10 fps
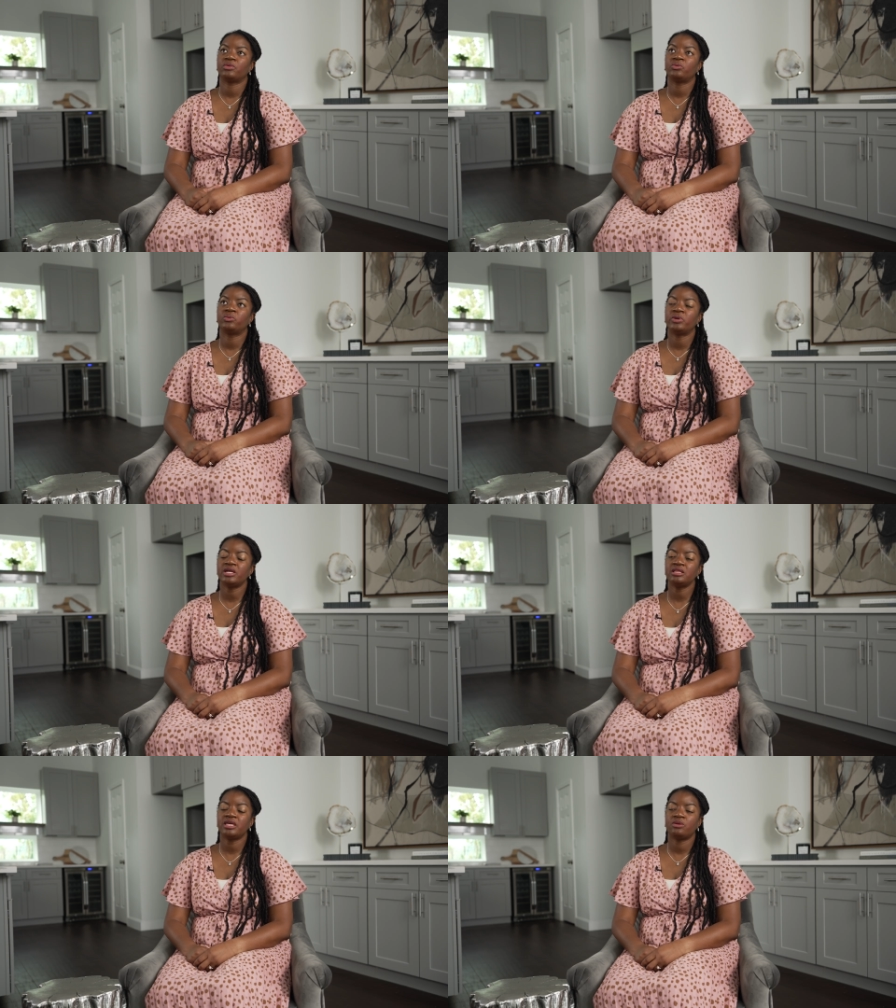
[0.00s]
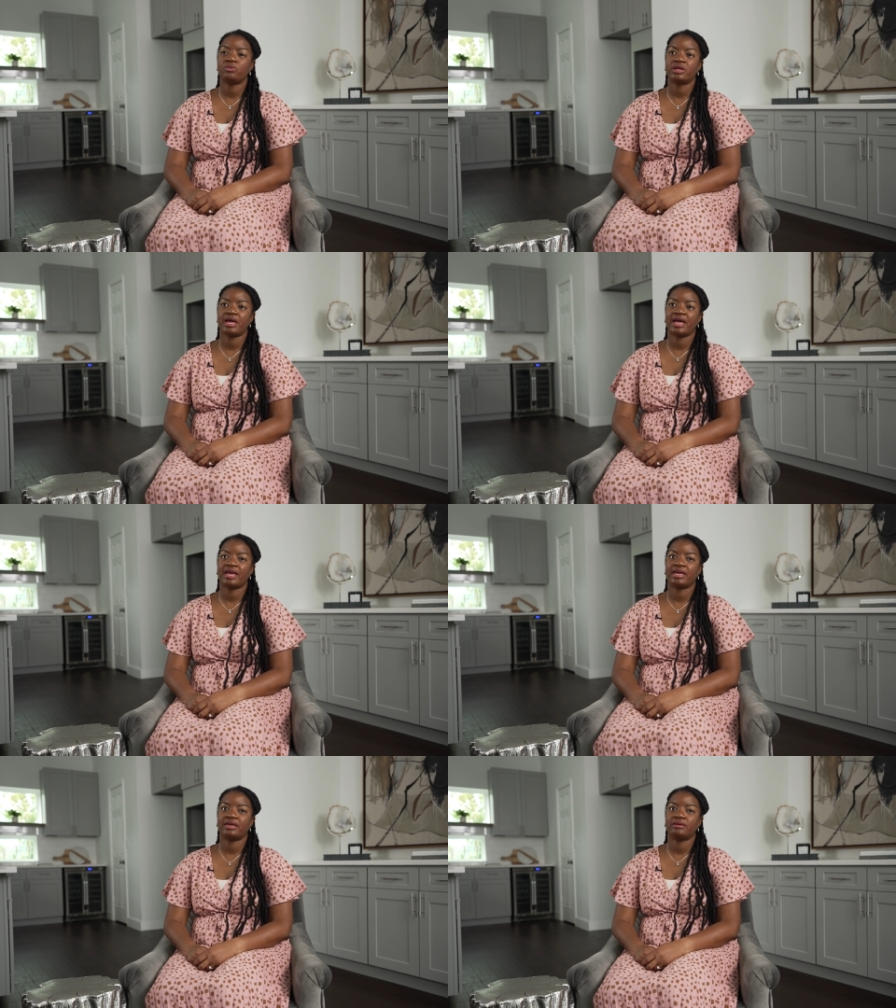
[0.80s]
Really, when
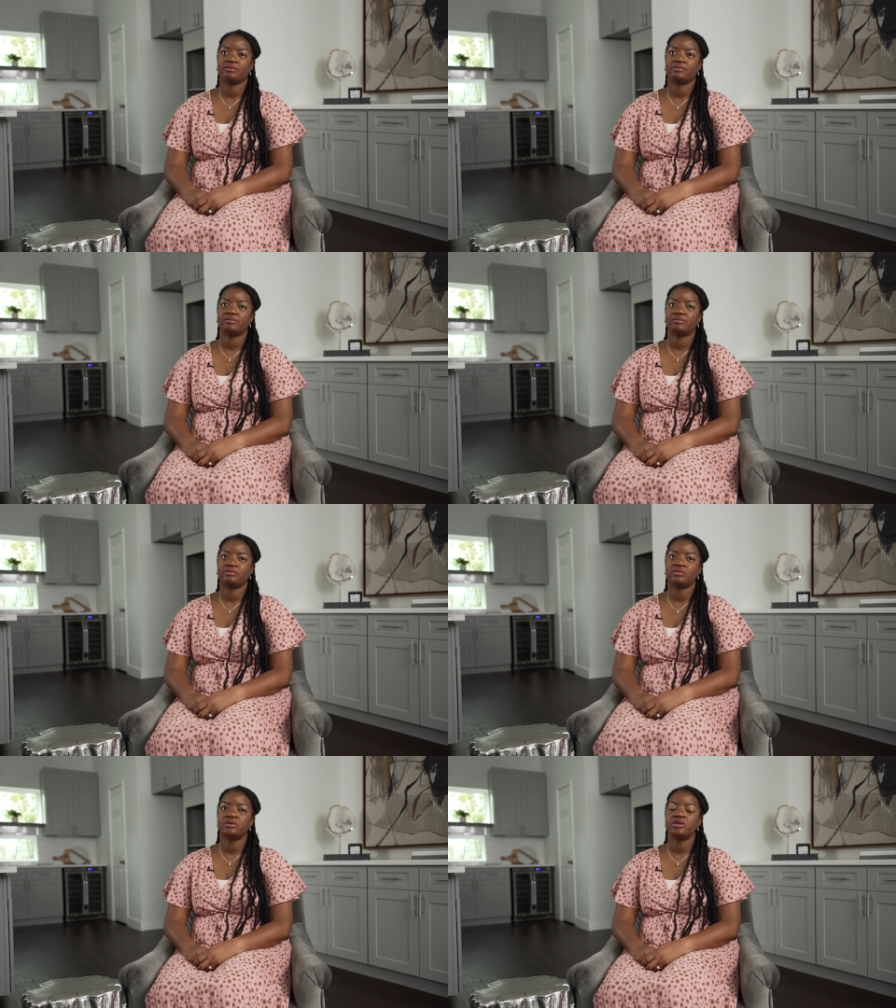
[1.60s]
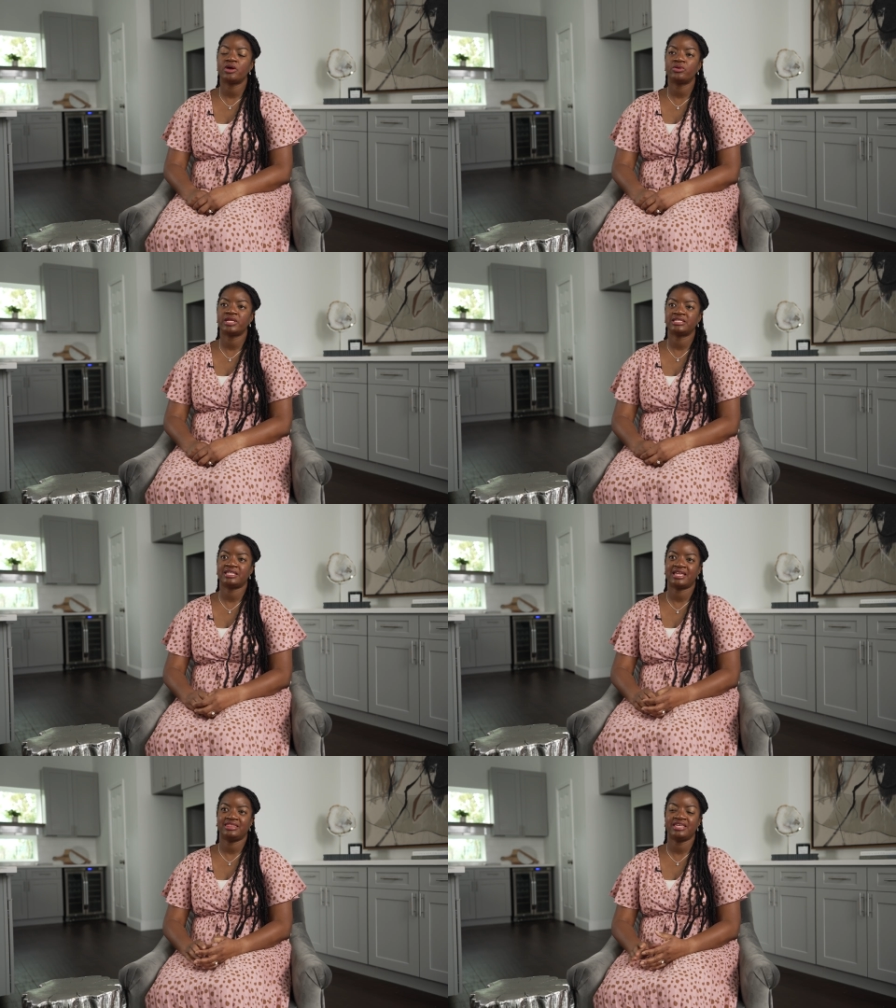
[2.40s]
I noticed
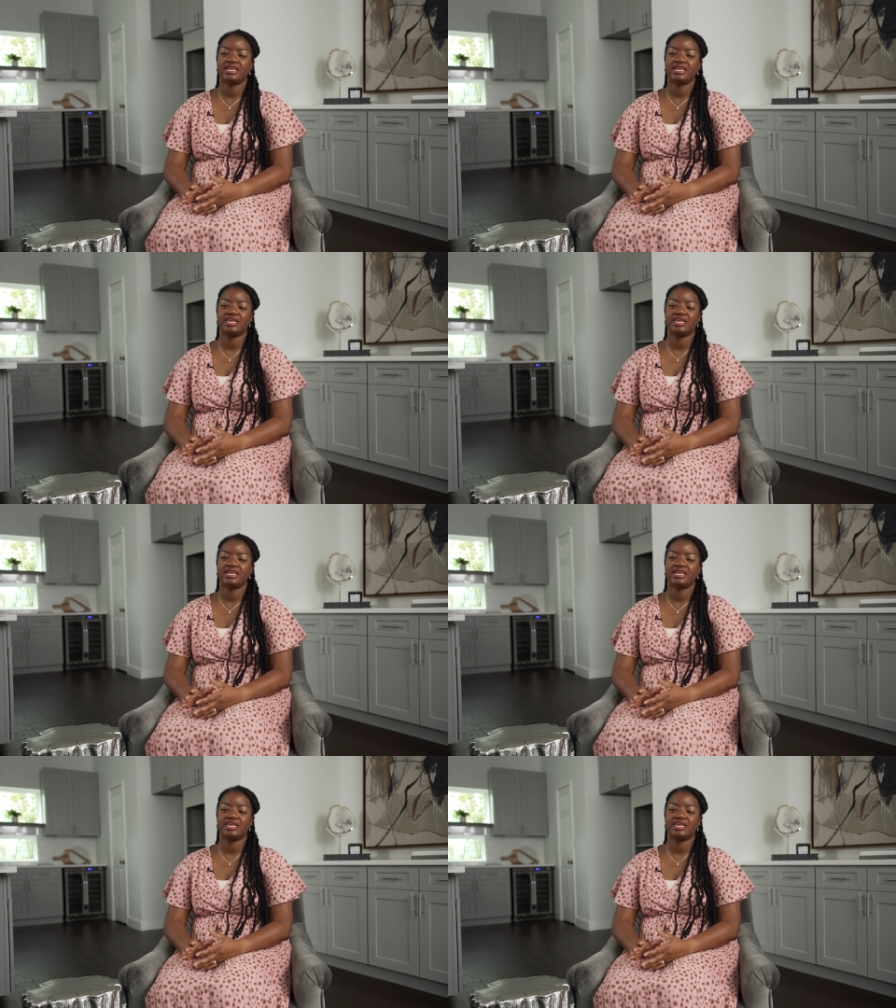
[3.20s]
that